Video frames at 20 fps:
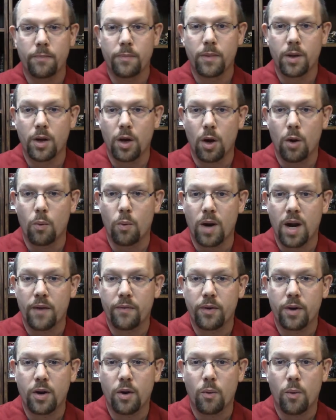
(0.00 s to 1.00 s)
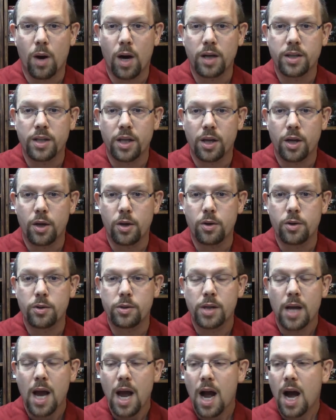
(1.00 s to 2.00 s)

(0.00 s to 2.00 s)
whatever you want to use.